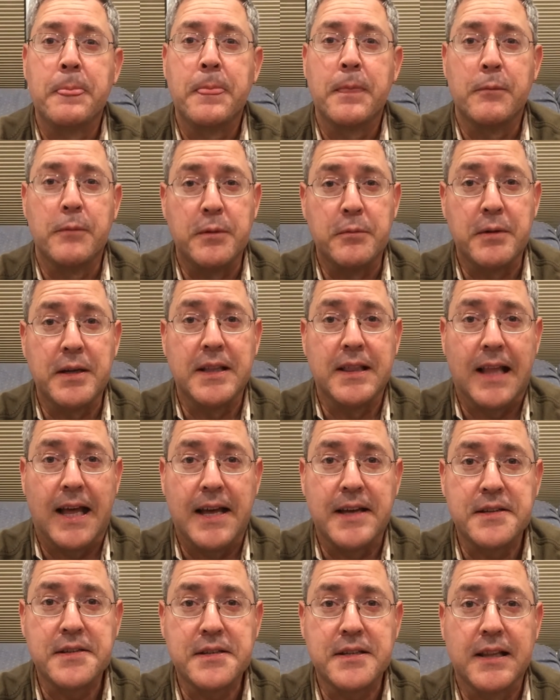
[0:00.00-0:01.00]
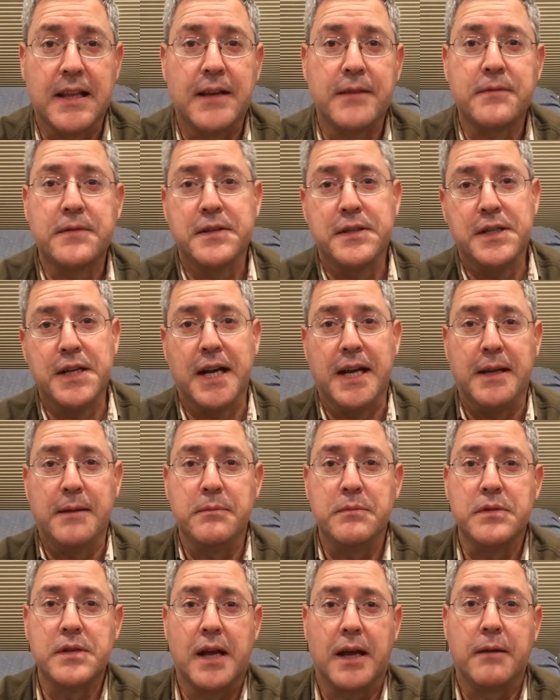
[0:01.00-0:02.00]
when we last left
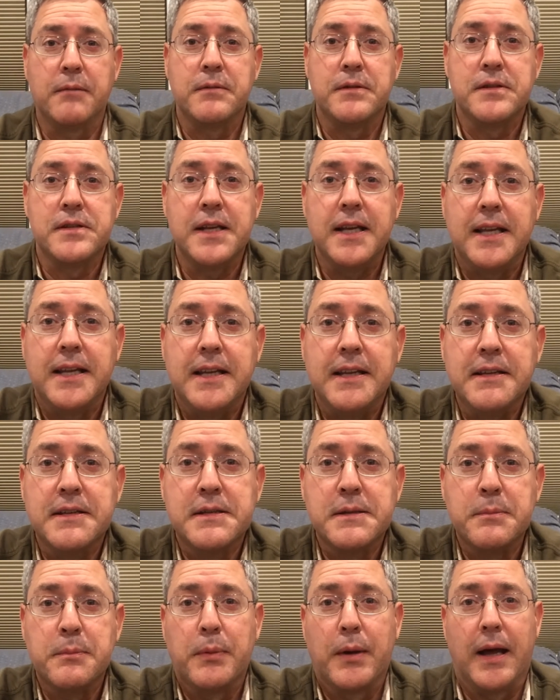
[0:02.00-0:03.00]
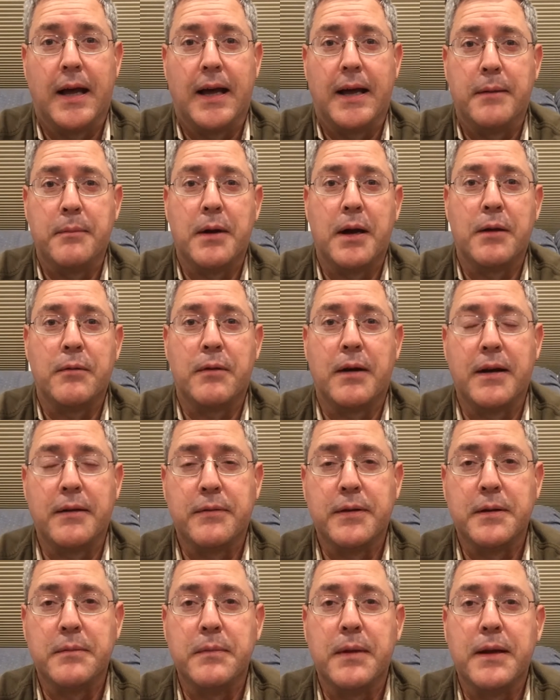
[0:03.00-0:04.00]
James, I was eating some pie my
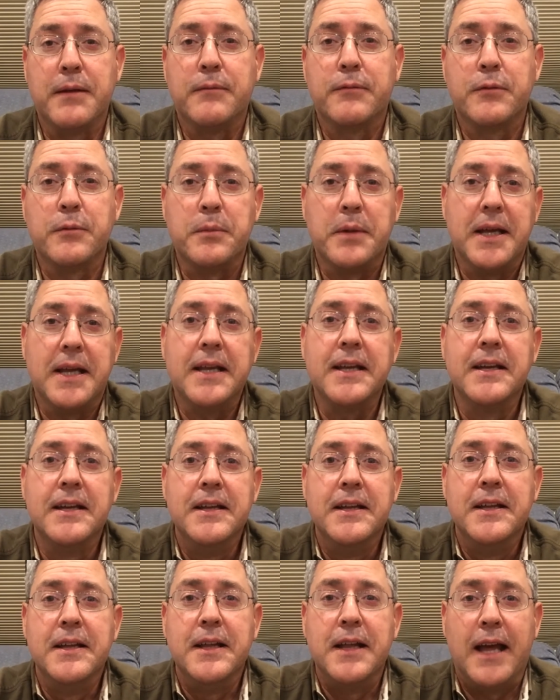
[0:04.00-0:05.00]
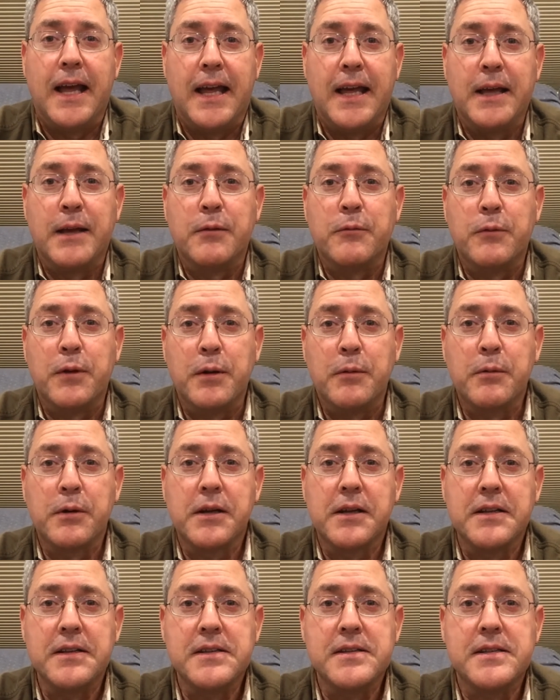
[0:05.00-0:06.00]
wife had made for me, and we were
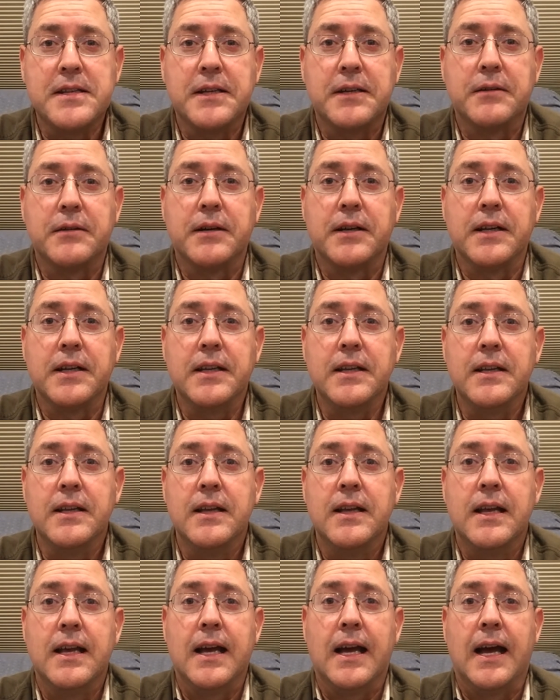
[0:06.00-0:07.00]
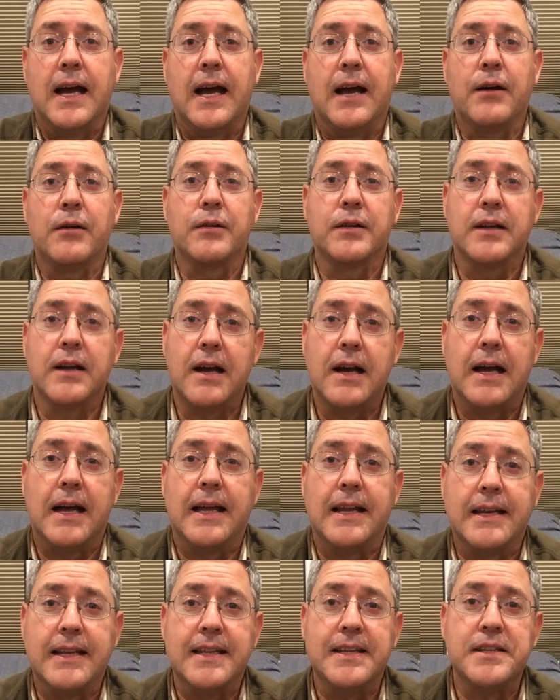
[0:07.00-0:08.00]
considering how
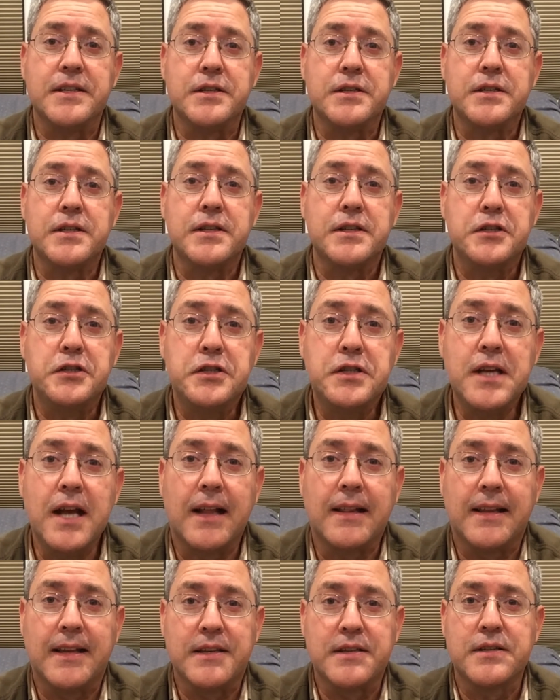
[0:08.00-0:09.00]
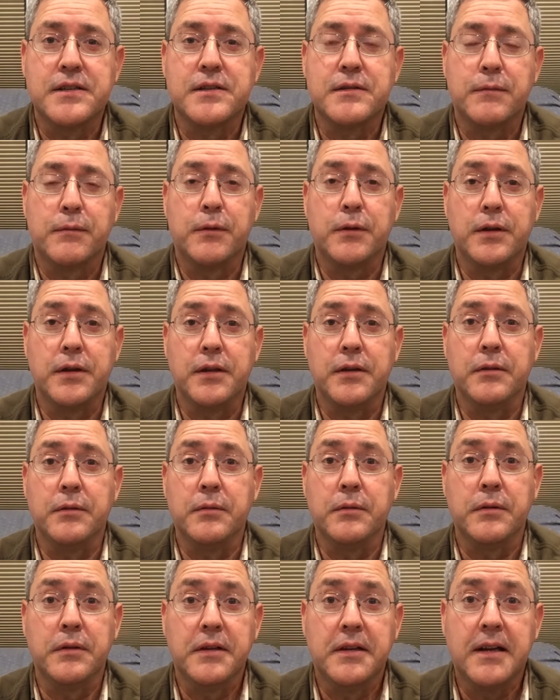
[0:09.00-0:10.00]
God is jealous for you.
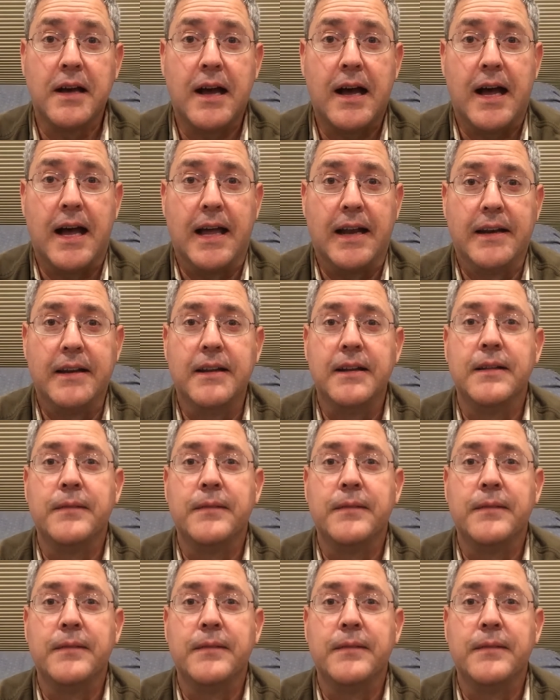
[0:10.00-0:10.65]
God,